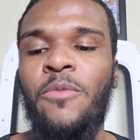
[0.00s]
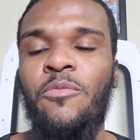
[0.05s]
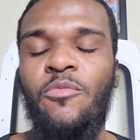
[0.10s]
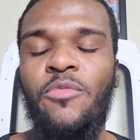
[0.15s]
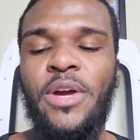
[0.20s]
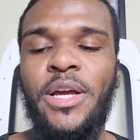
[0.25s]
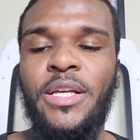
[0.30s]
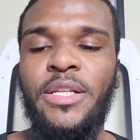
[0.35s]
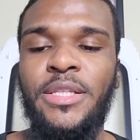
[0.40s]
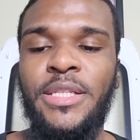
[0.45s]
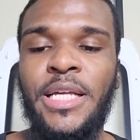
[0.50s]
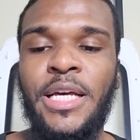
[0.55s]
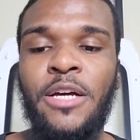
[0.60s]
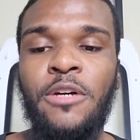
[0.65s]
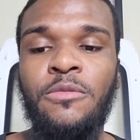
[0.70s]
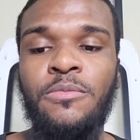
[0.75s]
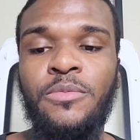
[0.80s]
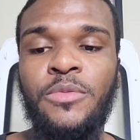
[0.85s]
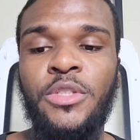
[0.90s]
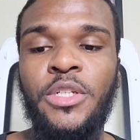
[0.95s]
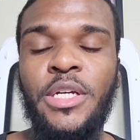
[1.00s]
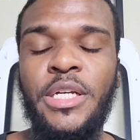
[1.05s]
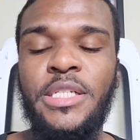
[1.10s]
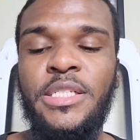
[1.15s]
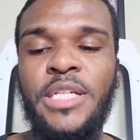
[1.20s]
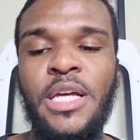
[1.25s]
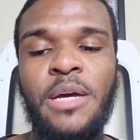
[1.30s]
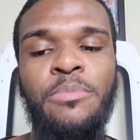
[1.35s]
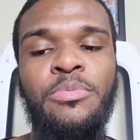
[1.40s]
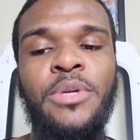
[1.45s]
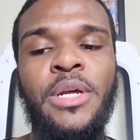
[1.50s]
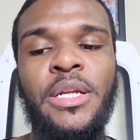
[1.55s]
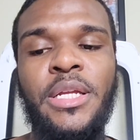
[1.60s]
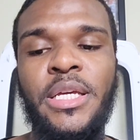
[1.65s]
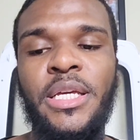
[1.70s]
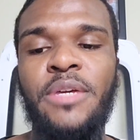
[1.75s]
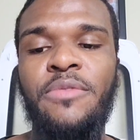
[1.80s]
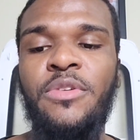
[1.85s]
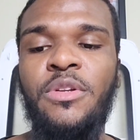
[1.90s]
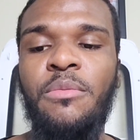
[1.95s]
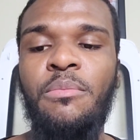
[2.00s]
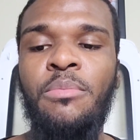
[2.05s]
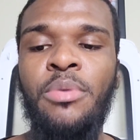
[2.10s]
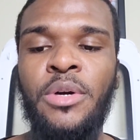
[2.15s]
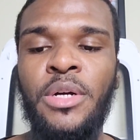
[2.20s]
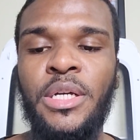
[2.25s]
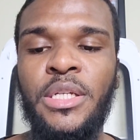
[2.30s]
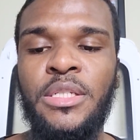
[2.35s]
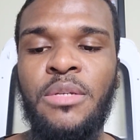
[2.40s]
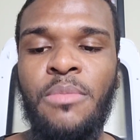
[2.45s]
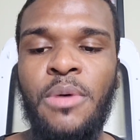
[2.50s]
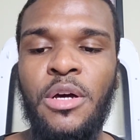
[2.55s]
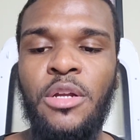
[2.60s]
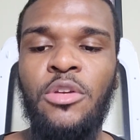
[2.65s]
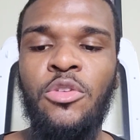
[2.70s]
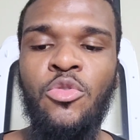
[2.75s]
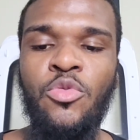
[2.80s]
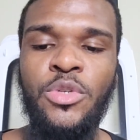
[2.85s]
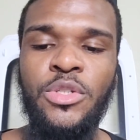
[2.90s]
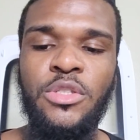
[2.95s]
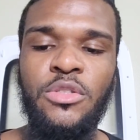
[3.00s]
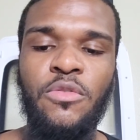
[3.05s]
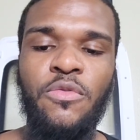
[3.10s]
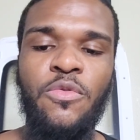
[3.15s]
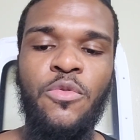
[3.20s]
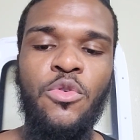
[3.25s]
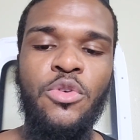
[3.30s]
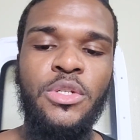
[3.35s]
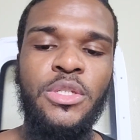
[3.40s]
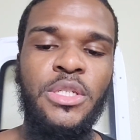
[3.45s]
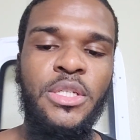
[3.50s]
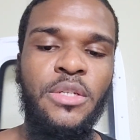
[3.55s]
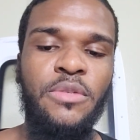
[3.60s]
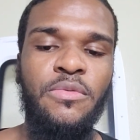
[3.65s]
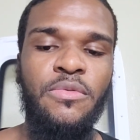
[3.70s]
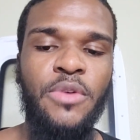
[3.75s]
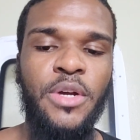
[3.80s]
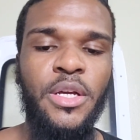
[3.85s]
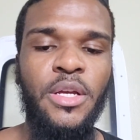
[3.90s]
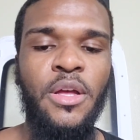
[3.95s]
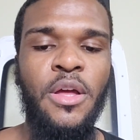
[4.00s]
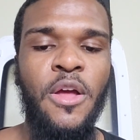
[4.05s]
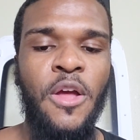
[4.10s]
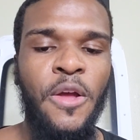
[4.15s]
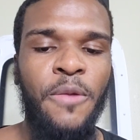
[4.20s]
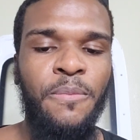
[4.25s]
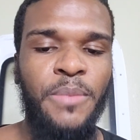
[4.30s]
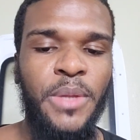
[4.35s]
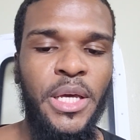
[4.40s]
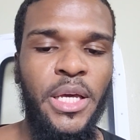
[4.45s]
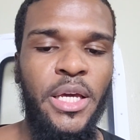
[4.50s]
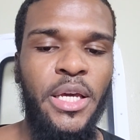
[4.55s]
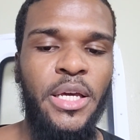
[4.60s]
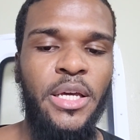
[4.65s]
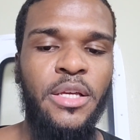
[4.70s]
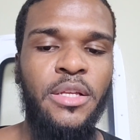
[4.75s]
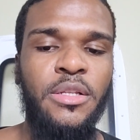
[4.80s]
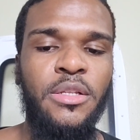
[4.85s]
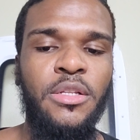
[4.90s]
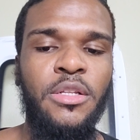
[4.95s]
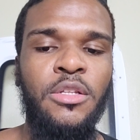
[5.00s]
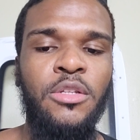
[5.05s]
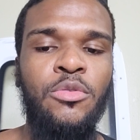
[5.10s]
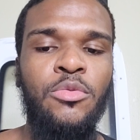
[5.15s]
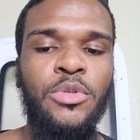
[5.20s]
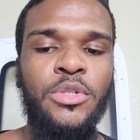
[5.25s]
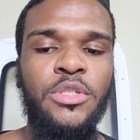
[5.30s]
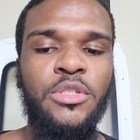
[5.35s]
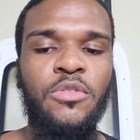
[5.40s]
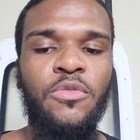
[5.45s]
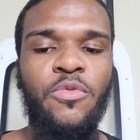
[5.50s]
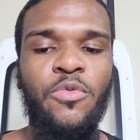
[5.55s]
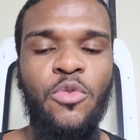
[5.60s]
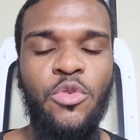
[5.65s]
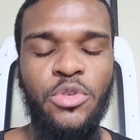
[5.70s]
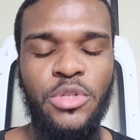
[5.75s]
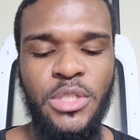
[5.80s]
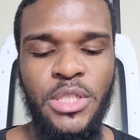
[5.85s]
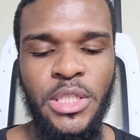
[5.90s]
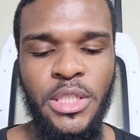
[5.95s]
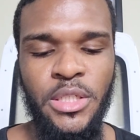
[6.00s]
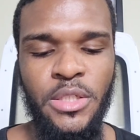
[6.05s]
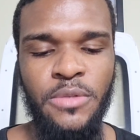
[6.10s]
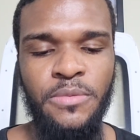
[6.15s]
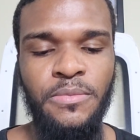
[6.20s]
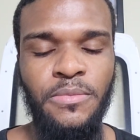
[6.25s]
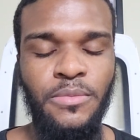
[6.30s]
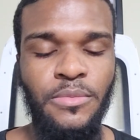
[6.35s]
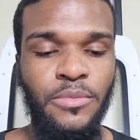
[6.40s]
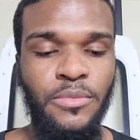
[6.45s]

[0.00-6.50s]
Right now, the example that they give in the book is about Louis the 14th, right? And Louis the 14th,